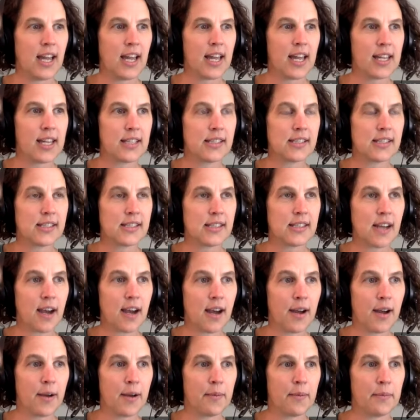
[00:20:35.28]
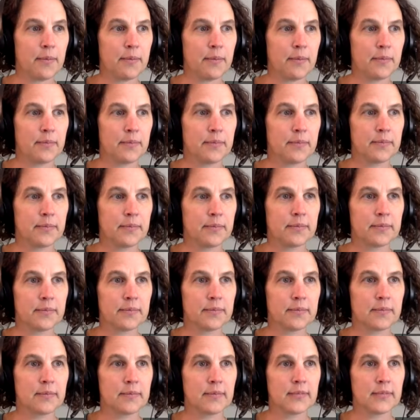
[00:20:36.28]
It's, um,
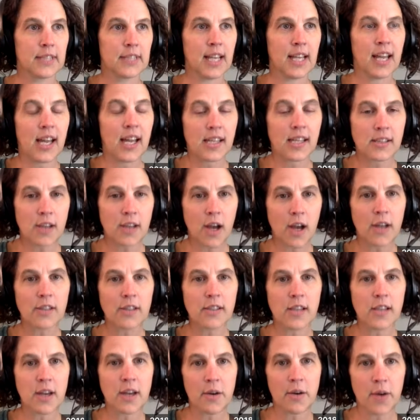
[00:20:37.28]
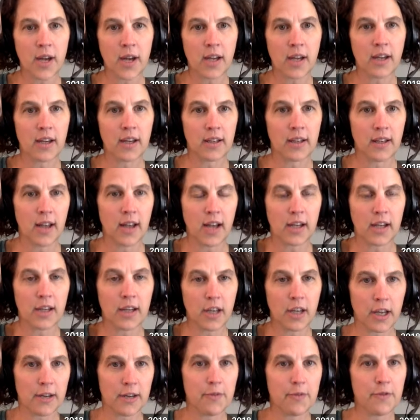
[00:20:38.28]
it's also a, a
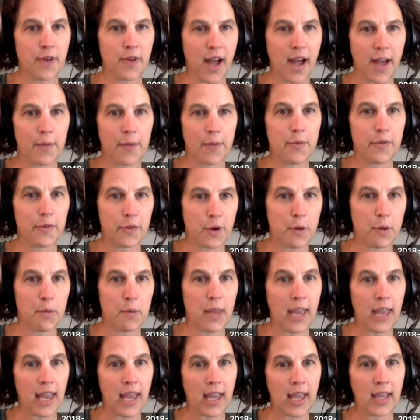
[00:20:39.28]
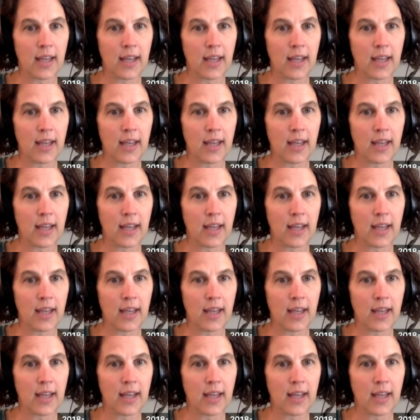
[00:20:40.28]
good vibe for me.